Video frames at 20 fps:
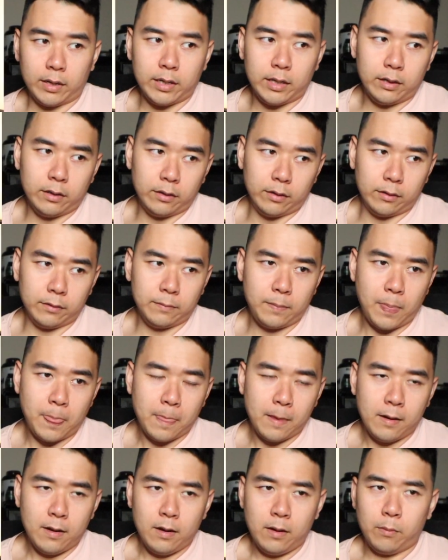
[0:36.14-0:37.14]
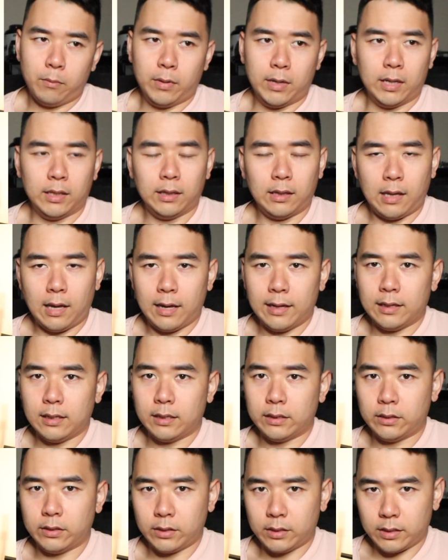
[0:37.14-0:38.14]
here, but I like
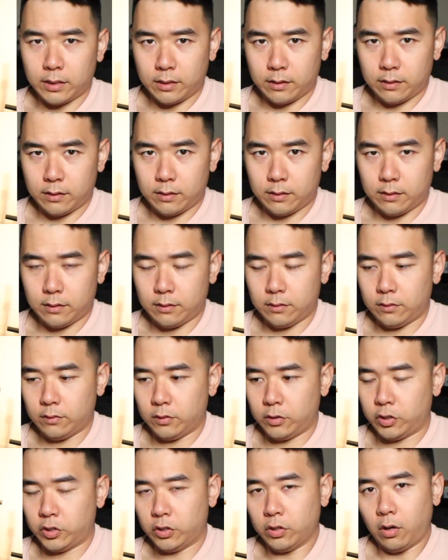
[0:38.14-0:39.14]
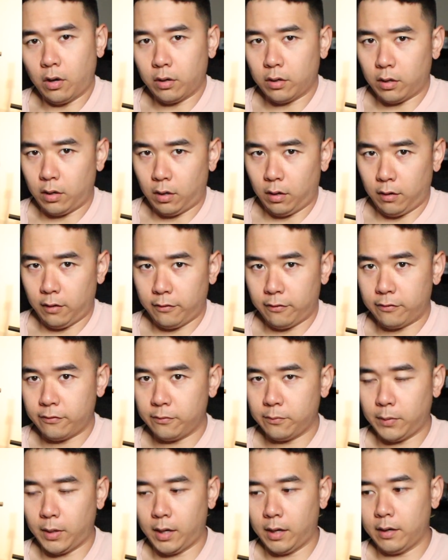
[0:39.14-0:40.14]
to start off
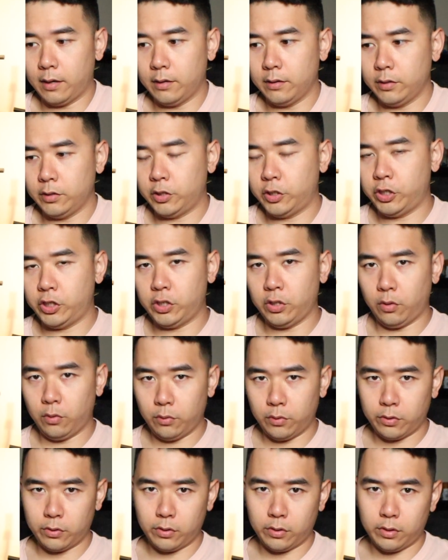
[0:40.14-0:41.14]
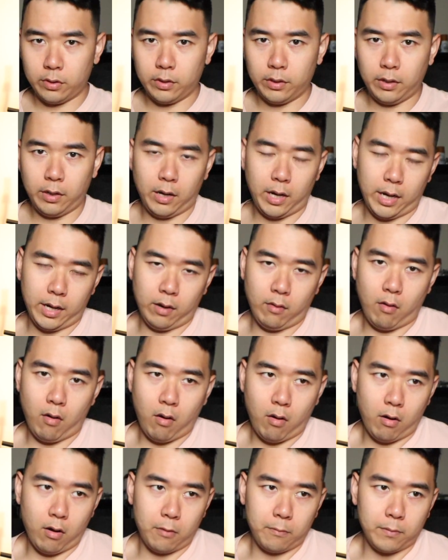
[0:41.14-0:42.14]
my shoulder and
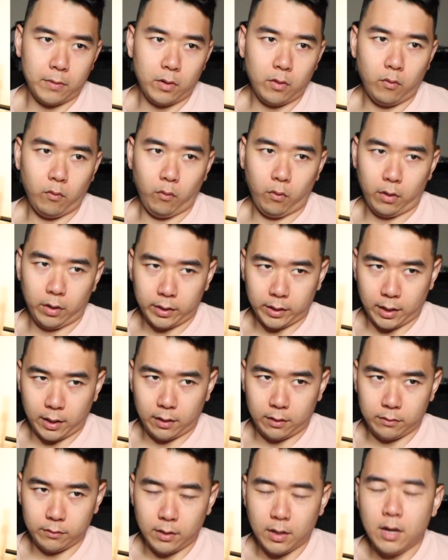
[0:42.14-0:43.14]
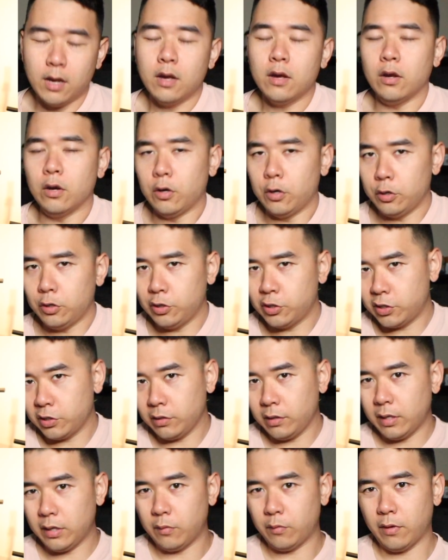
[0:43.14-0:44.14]
arm workout
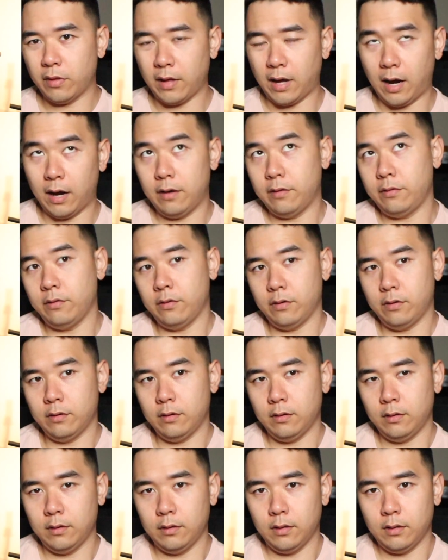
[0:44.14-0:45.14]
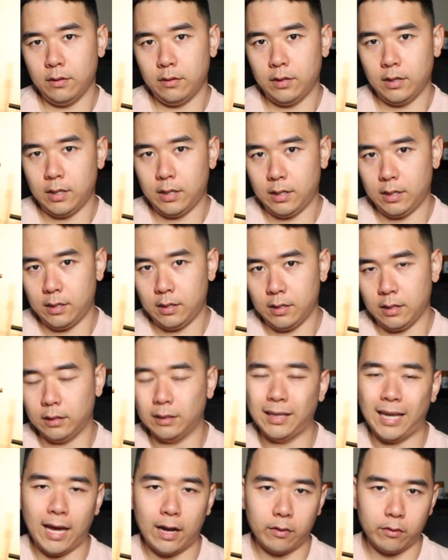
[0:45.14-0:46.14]
usually with either the
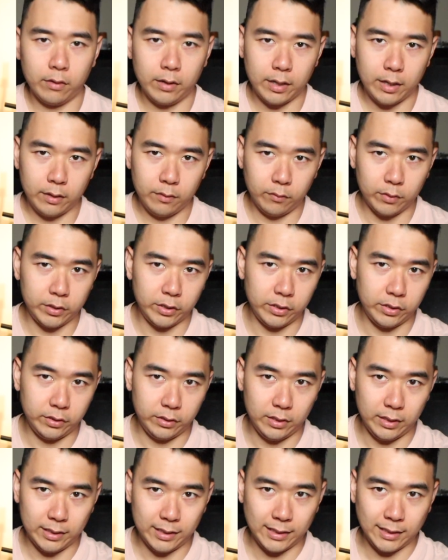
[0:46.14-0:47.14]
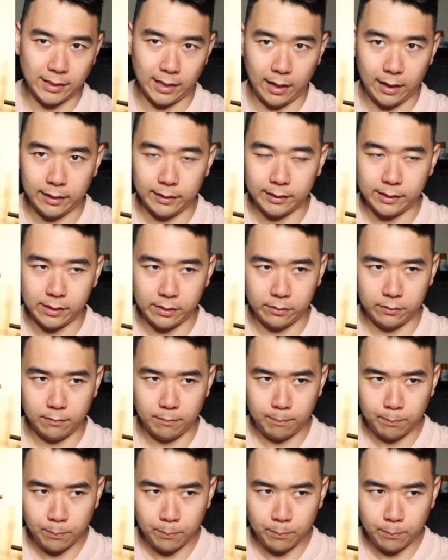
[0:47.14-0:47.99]
lateral head, which is the side delt,